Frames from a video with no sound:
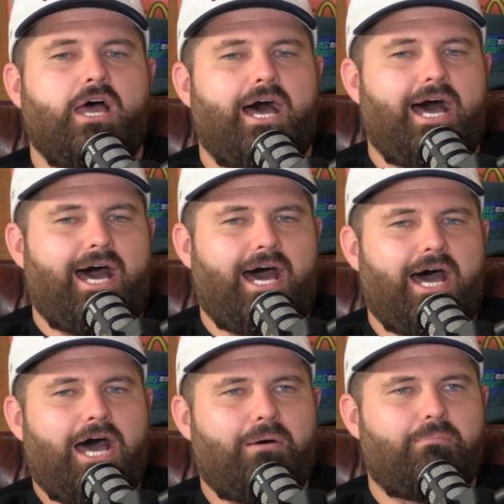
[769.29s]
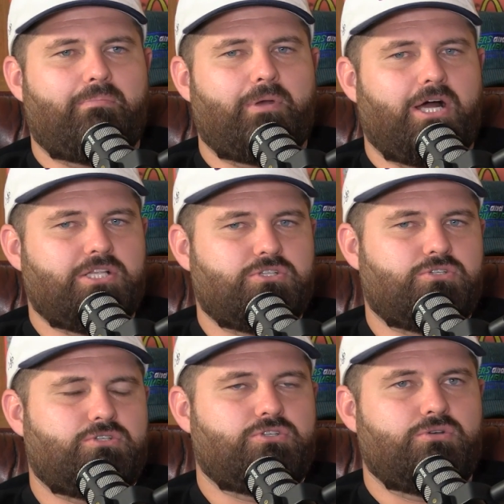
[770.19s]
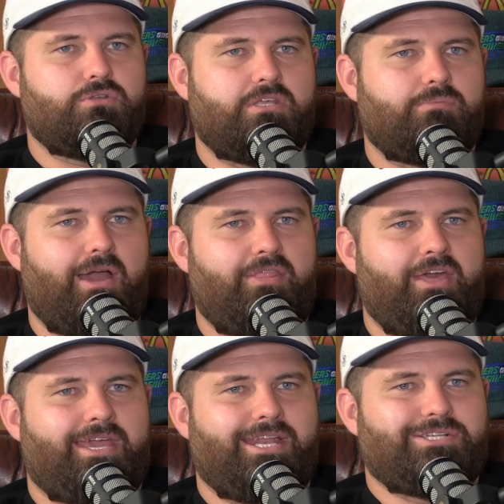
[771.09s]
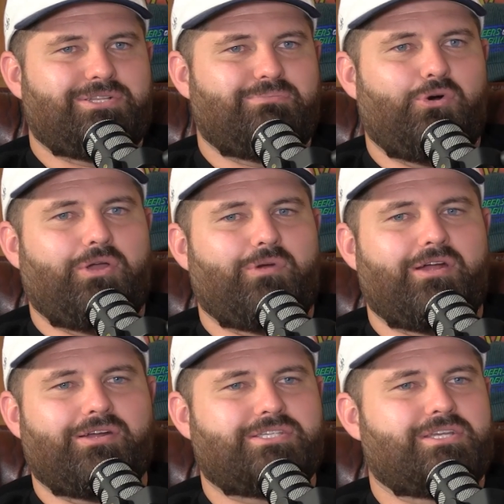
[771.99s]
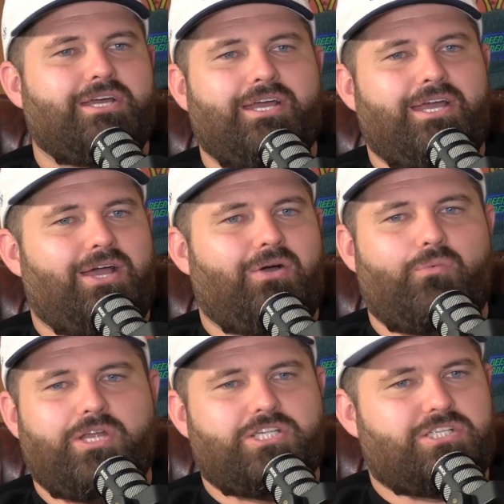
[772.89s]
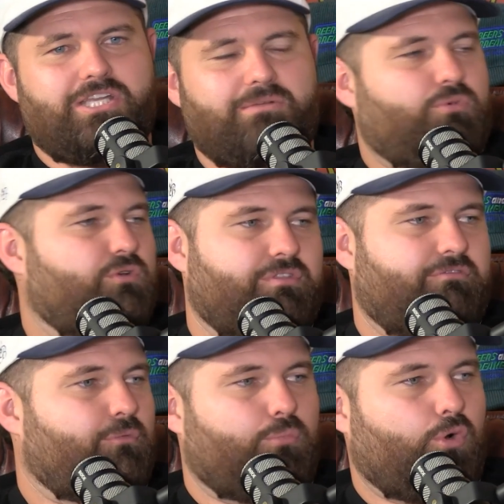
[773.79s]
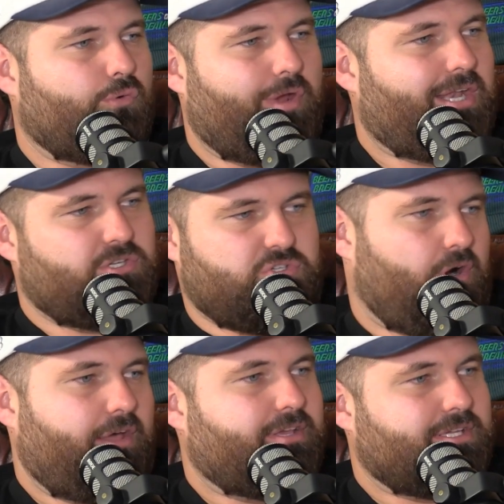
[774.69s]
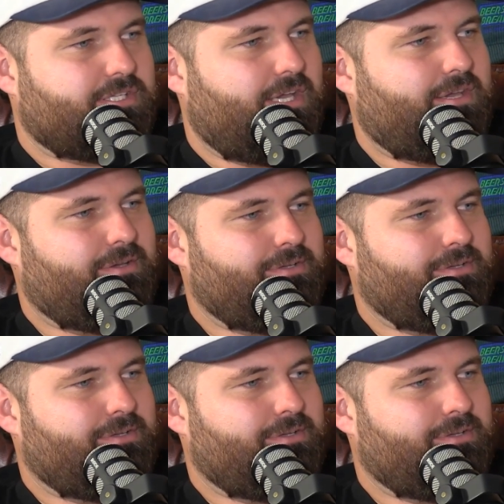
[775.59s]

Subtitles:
but I do think, mate, they're getting to the point where we just need to move the football around and try things here.